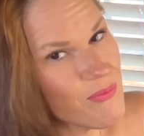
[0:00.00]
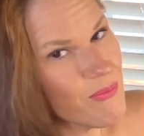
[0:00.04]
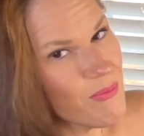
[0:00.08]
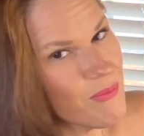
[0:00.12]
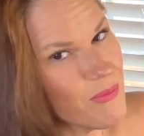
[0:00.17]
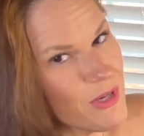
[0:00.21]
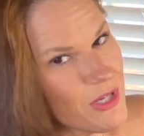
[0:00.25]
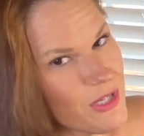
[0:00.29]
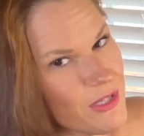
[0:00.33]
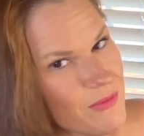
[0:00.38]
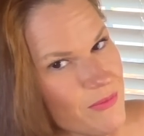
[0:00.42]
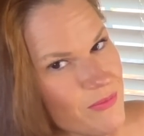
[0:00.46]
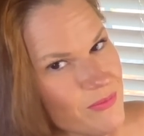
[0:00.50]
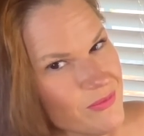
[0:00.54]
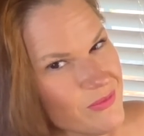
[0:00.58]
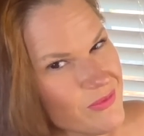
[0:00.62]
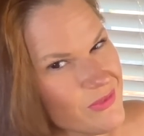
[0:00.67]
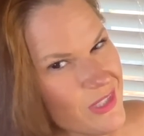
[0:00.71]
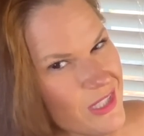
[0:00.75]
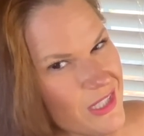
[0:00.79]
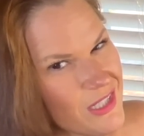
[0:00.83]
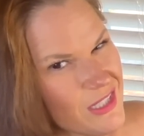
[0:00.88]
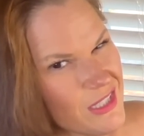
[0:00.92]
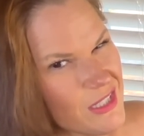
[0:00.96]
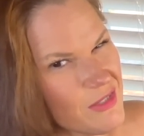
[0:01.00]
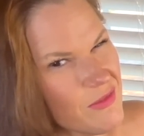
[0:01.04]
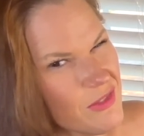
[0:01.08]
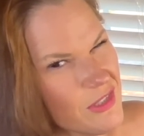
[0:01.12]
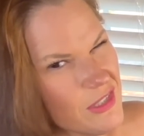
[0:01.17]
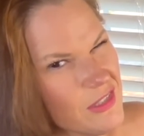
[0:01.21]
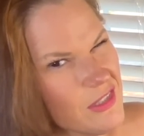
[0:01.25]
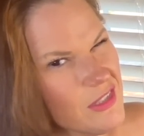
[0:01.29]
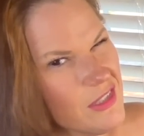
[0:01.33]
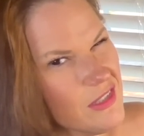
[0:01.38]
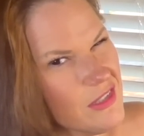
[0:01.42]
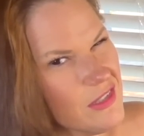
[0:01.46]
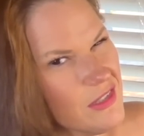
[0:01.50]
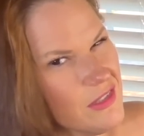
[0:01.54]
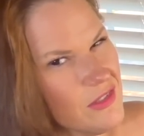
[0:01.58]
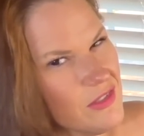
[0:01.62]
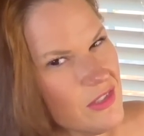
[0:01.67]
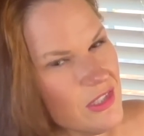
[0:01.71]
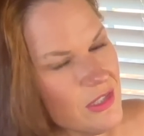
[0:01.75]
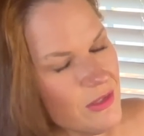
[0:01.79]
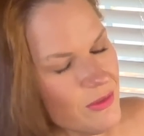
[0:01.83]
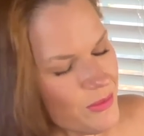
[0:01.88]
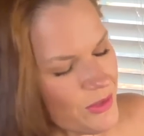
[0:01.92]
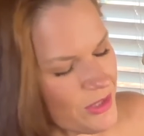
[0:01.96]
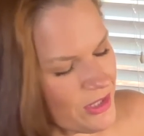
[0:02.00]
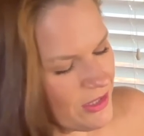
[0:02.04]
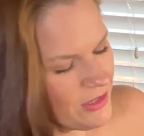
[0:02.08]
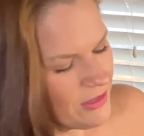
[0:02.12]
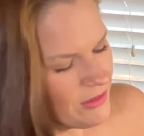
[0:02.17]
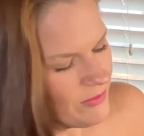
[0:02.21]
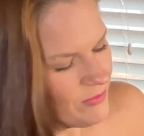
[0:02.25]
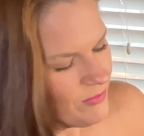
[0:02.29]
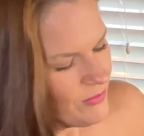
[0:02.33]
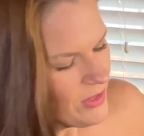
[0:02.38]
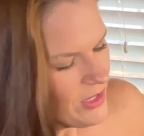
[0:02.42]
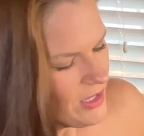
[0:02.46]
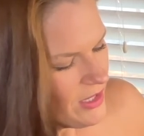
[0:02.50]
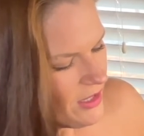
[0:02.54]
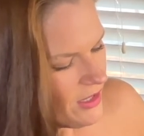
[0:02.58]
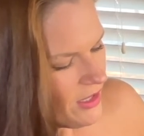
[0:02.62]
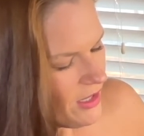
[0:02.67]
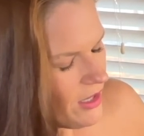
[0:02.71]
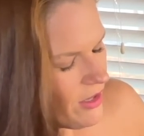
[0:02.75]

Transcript: but gotta have a little distance, you know what I'm saying?